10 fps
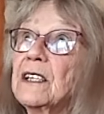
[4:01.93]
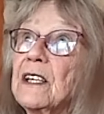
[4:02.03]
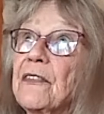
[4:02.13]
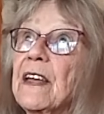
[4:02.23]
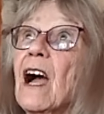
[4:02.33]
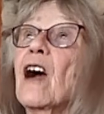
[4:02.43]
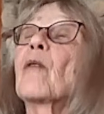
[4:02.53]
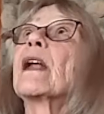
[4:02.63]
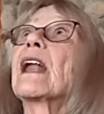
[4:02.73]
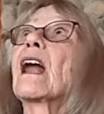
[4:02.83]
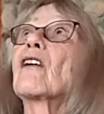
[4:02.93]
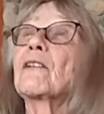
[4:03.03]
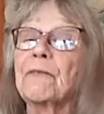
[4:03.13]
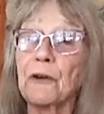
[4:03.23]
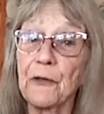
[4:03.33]
at the arm and I looked
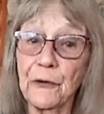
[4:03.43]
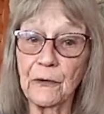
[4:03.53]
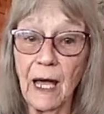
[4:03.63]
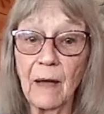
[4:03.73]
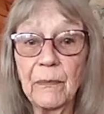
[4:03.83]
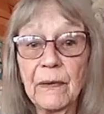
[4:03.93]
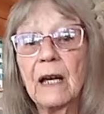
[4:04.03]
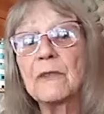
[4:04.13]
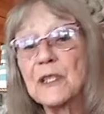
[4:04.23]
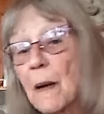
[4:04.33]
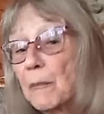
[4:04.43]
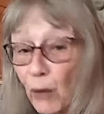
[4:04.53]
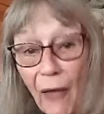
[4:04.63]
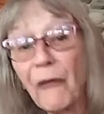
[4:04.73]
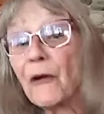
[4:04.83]
further up. It was my
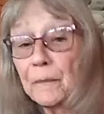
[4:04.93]
brother.